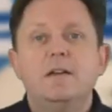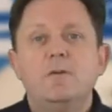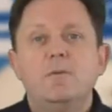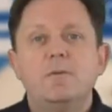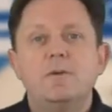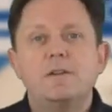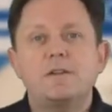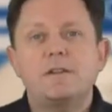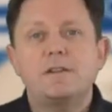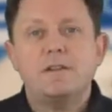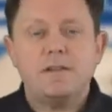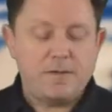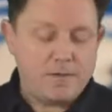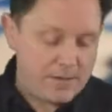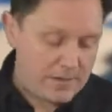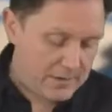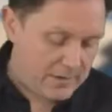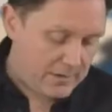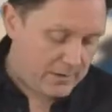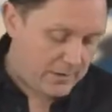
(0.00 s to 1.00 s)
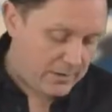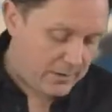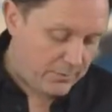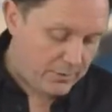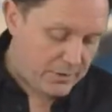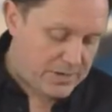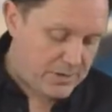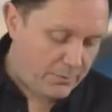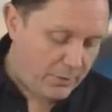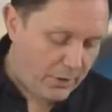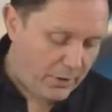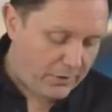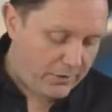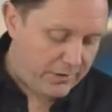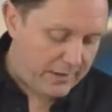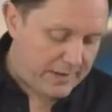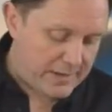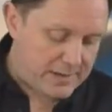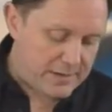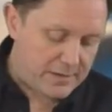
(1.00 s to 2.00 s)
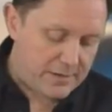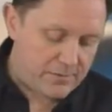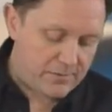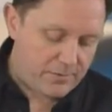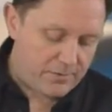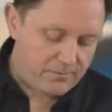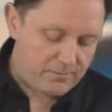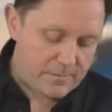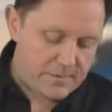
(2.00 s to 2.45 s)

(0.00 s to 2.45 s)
was the most important thing is to,